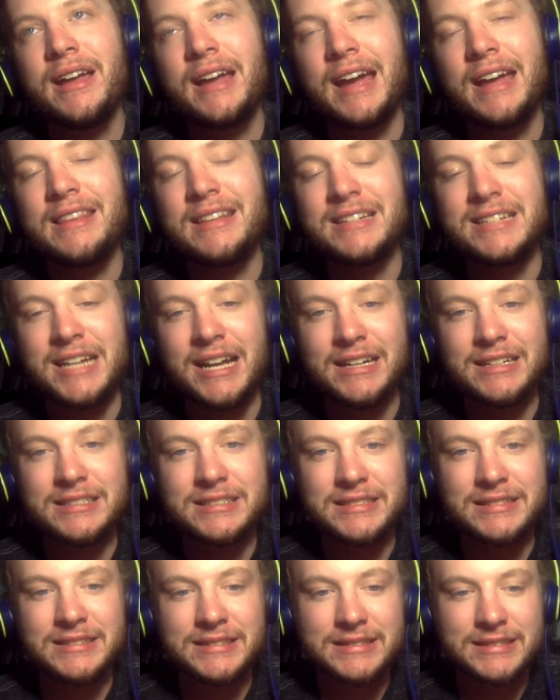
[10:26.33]
and the
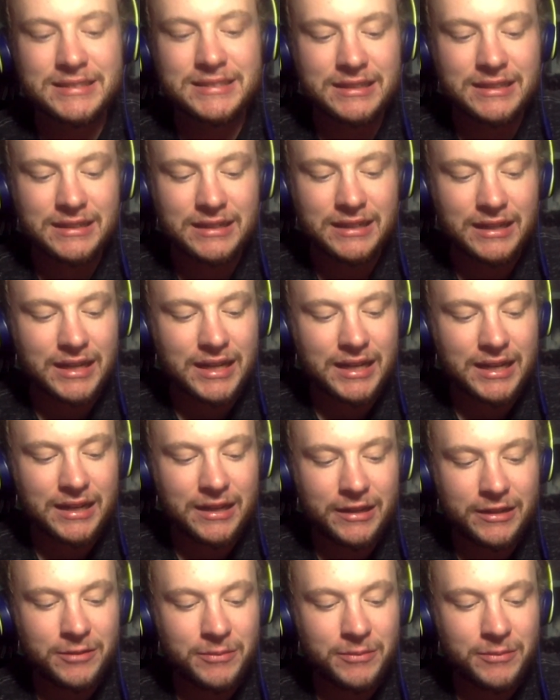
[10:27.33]
Texans, uh,